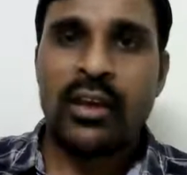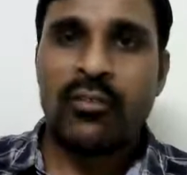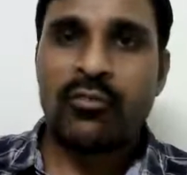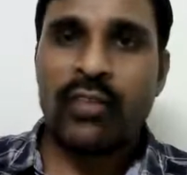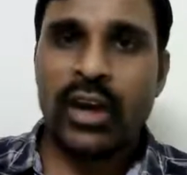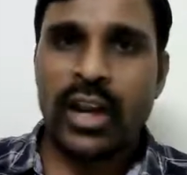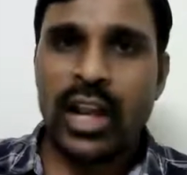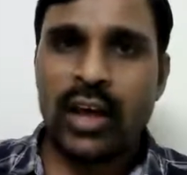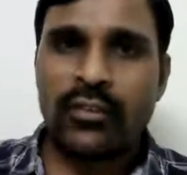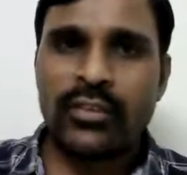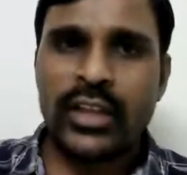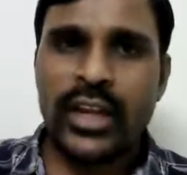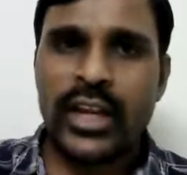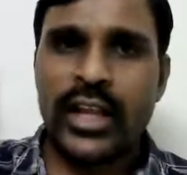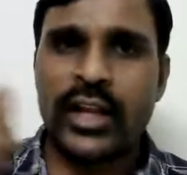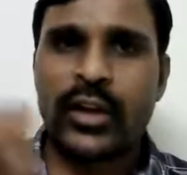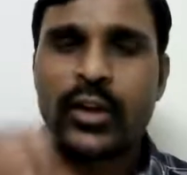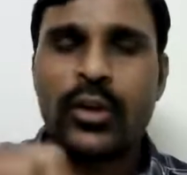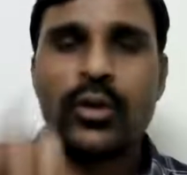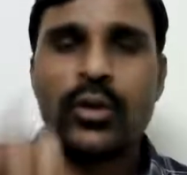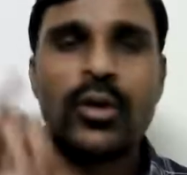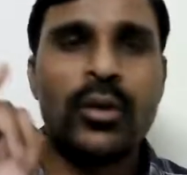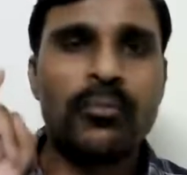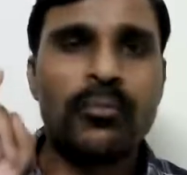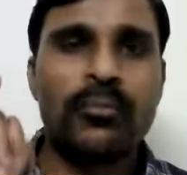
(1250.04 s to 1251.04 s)
one of the
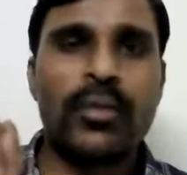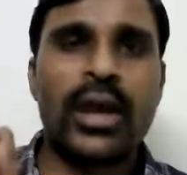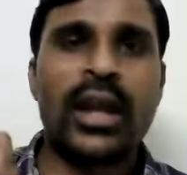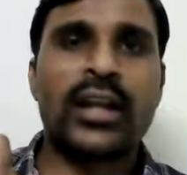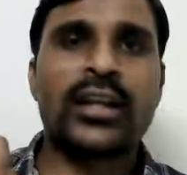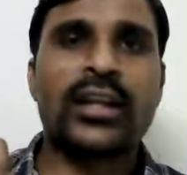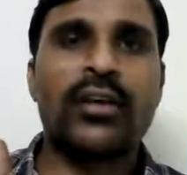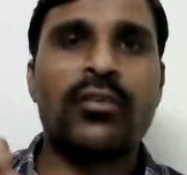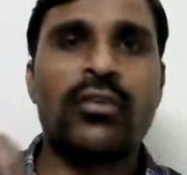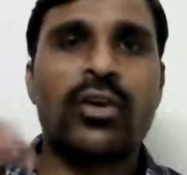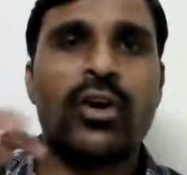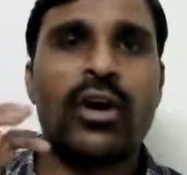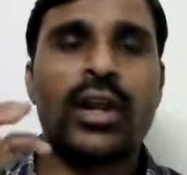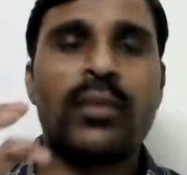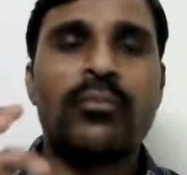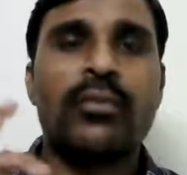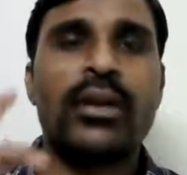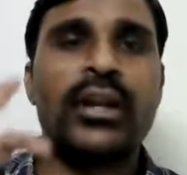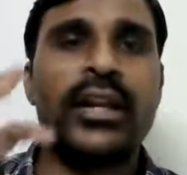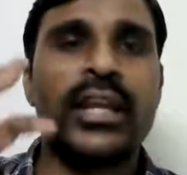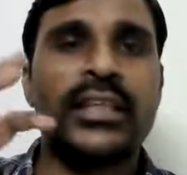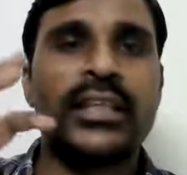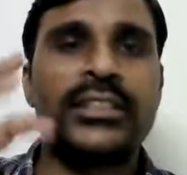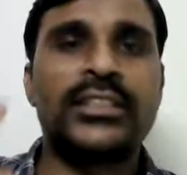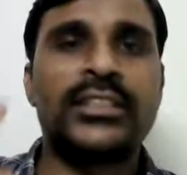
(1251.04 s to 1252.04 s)
negative impact of
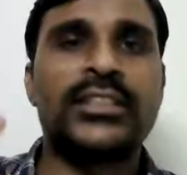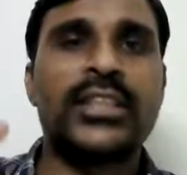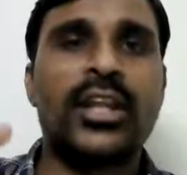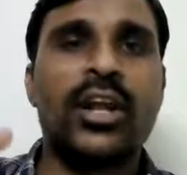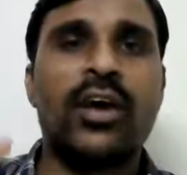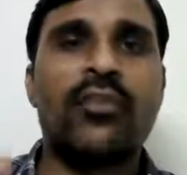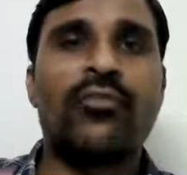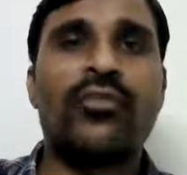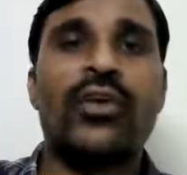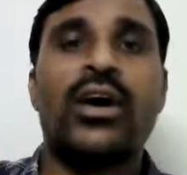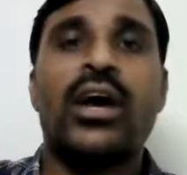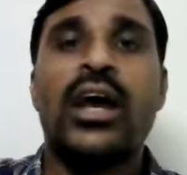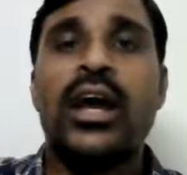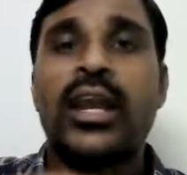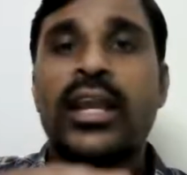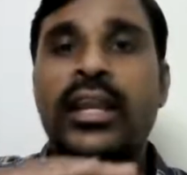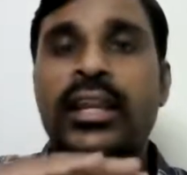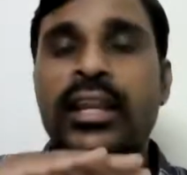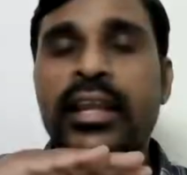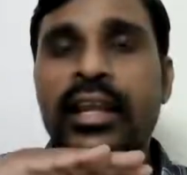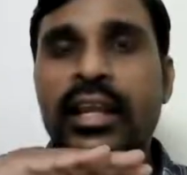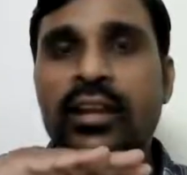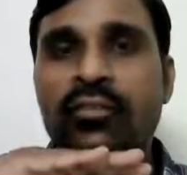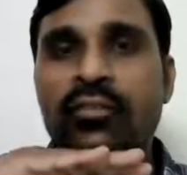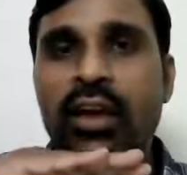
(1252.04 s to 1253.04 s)
government decision of
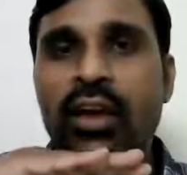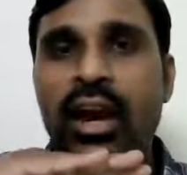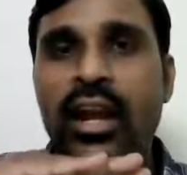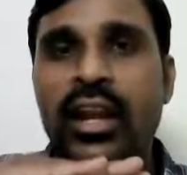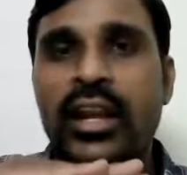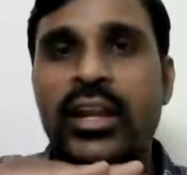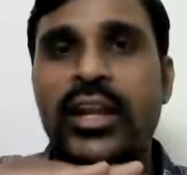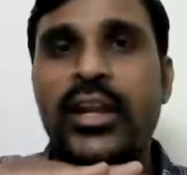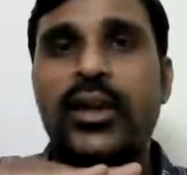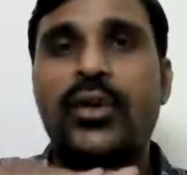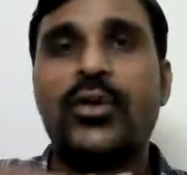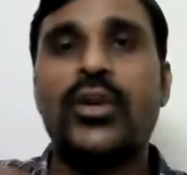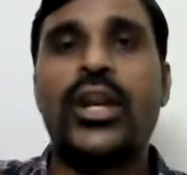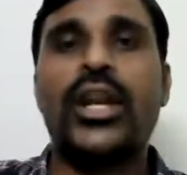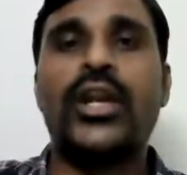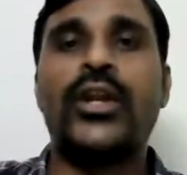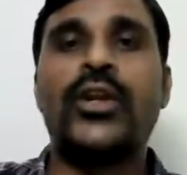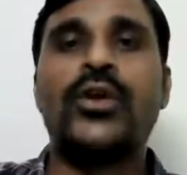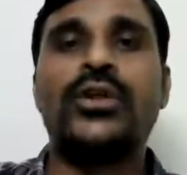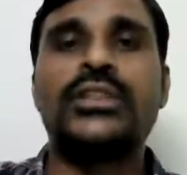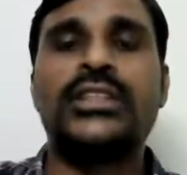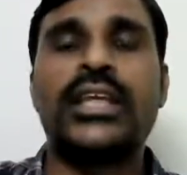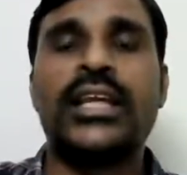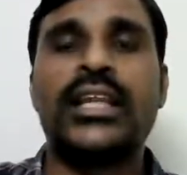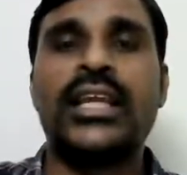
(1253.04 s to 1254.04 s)
inequality, to
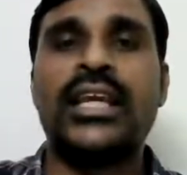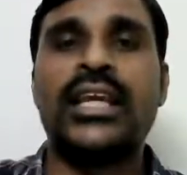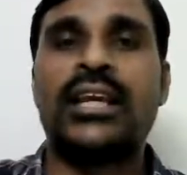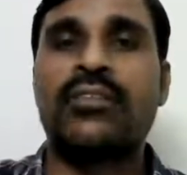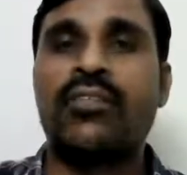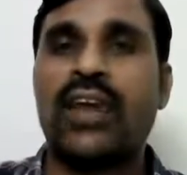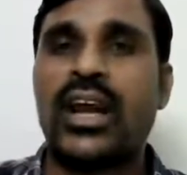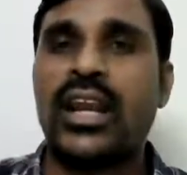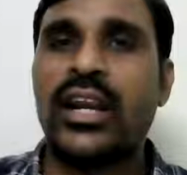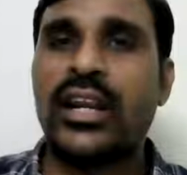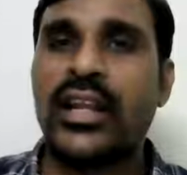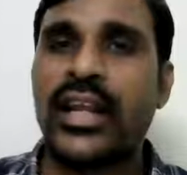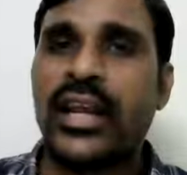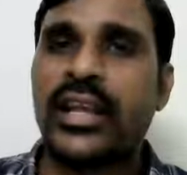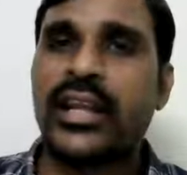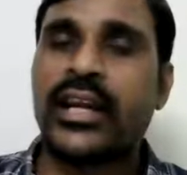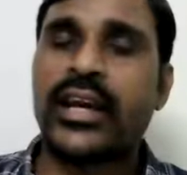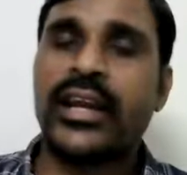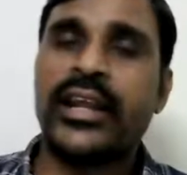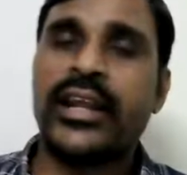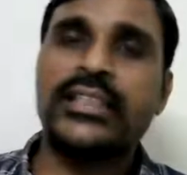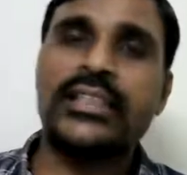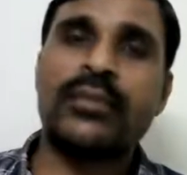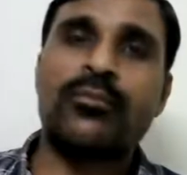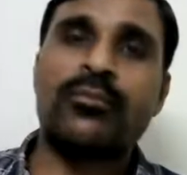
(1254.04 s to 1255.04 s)
reduce the inequality,
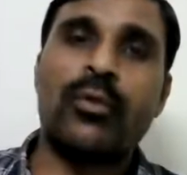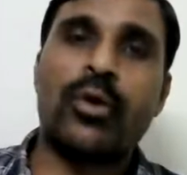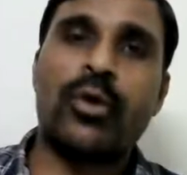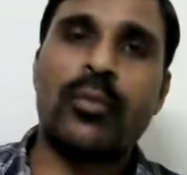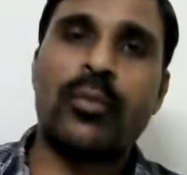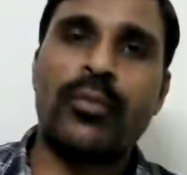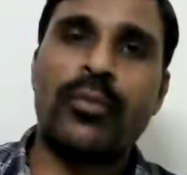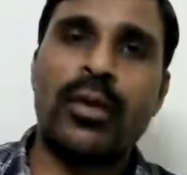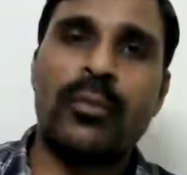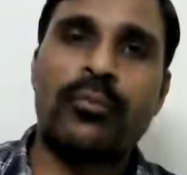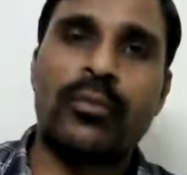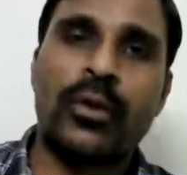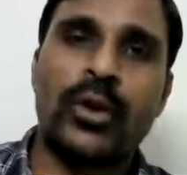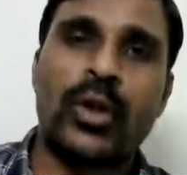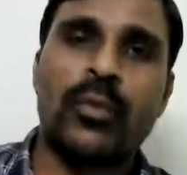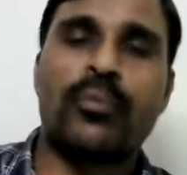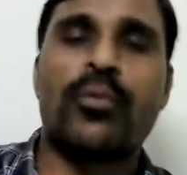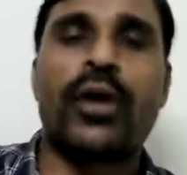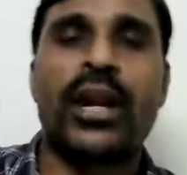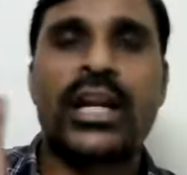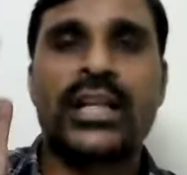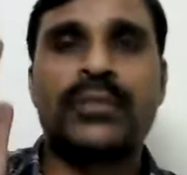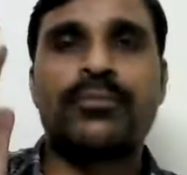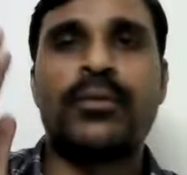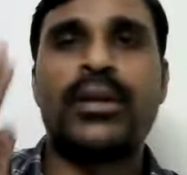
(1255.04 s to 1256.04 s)
encouraging more people to
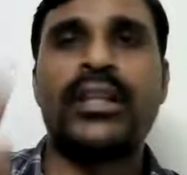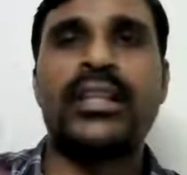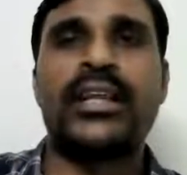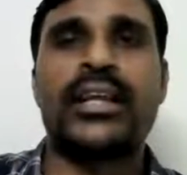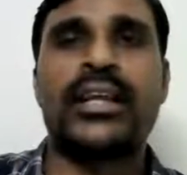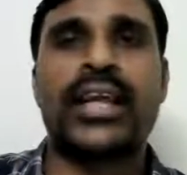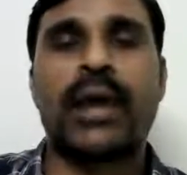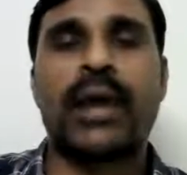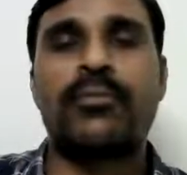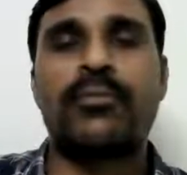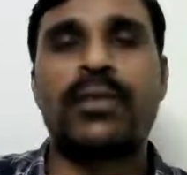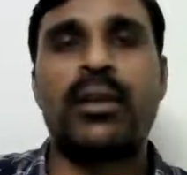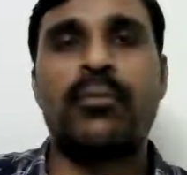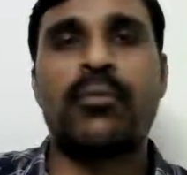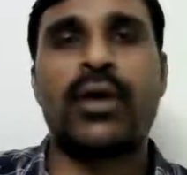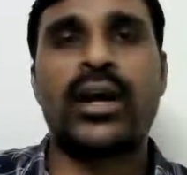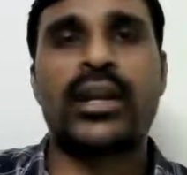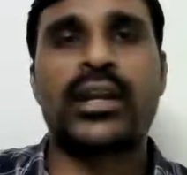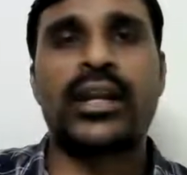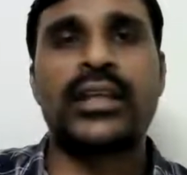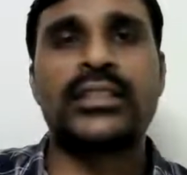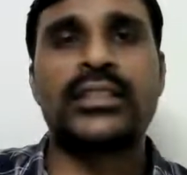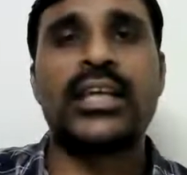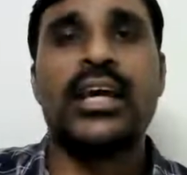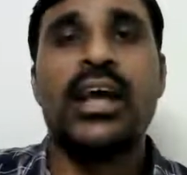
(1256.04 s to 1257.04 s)
participate in the capital
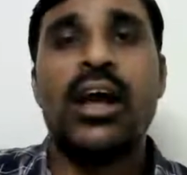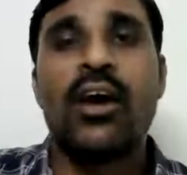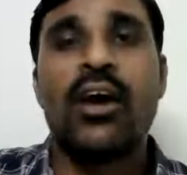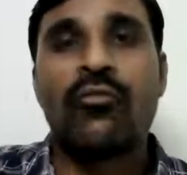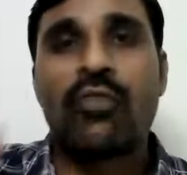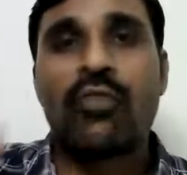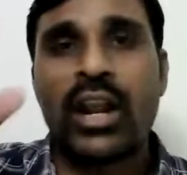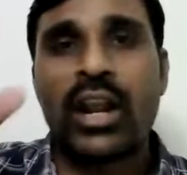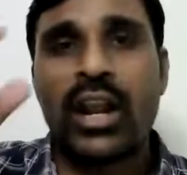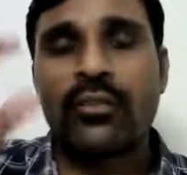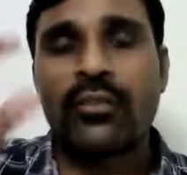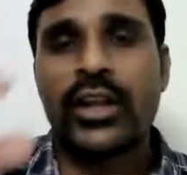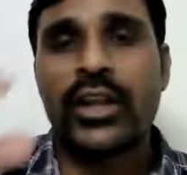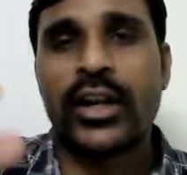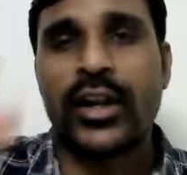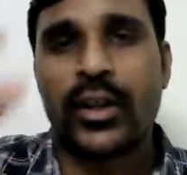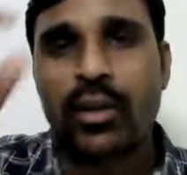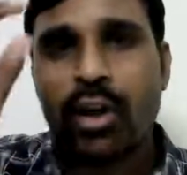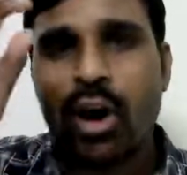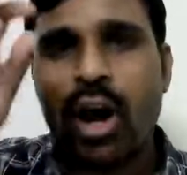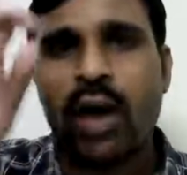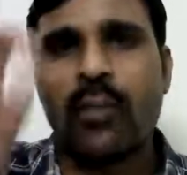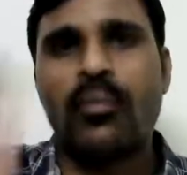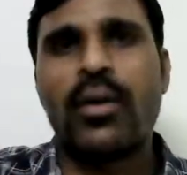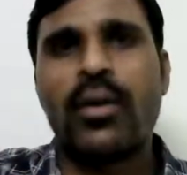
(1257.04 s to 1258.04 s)
markets. One of the
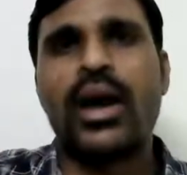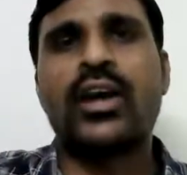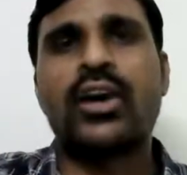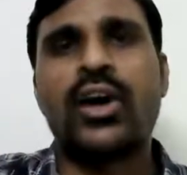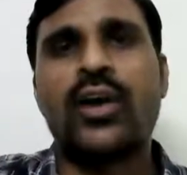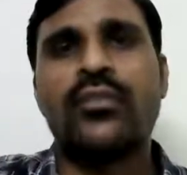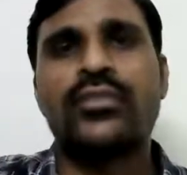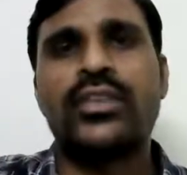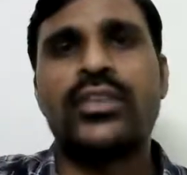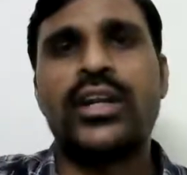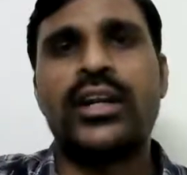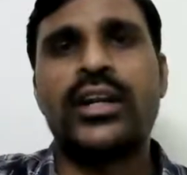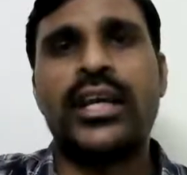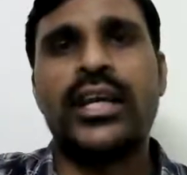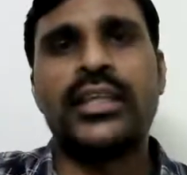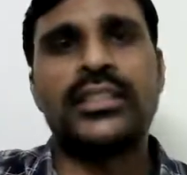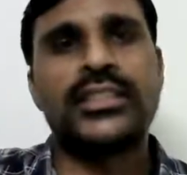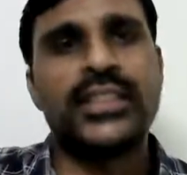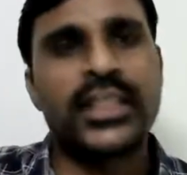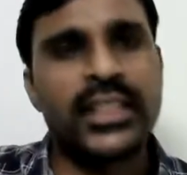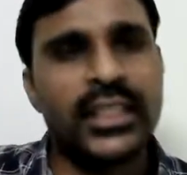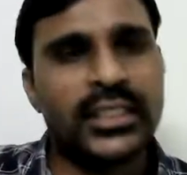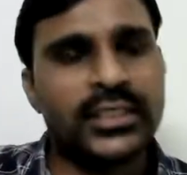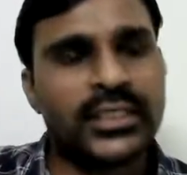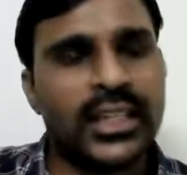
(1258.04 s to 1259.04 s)
drawback of the
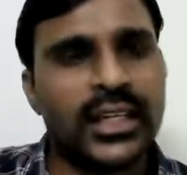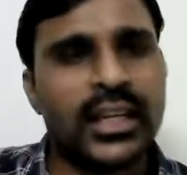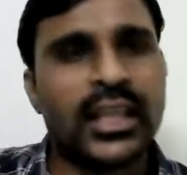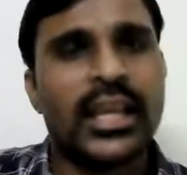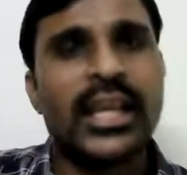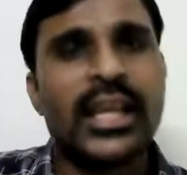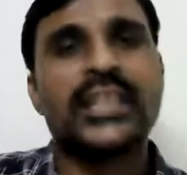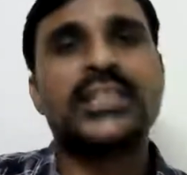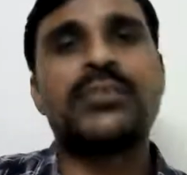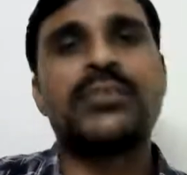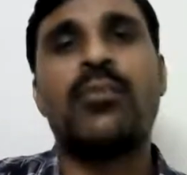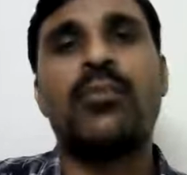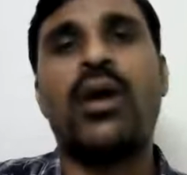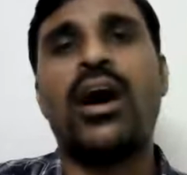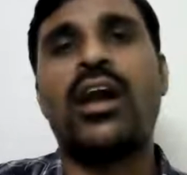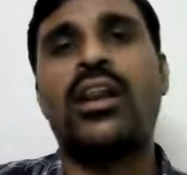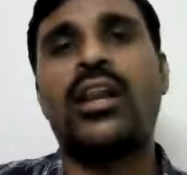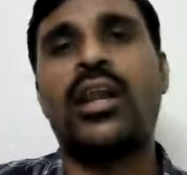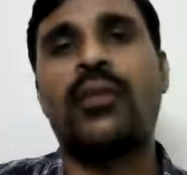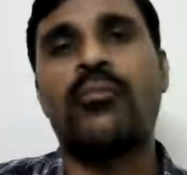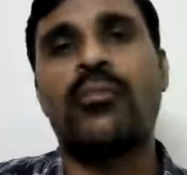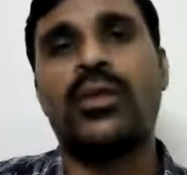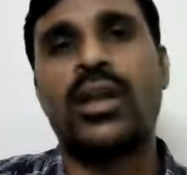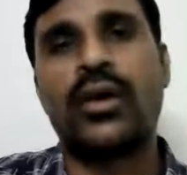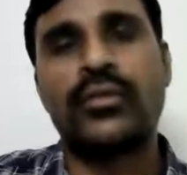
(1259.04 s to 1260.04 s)
decision is that more
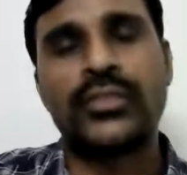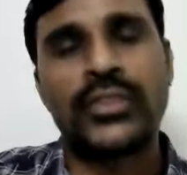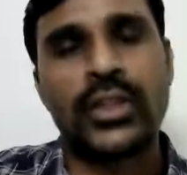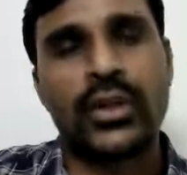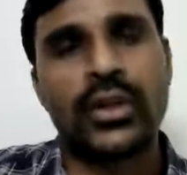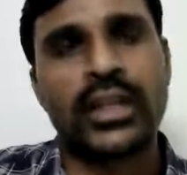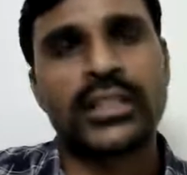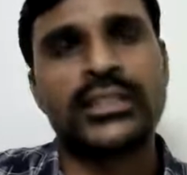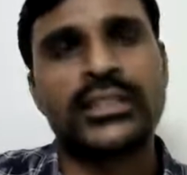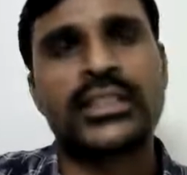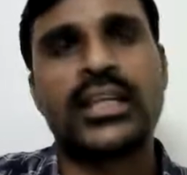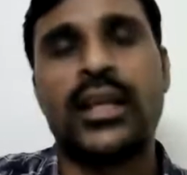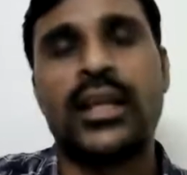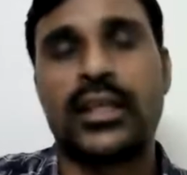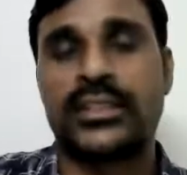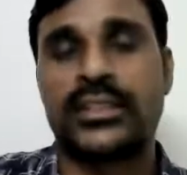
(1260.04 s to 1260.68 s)
number of shareholders,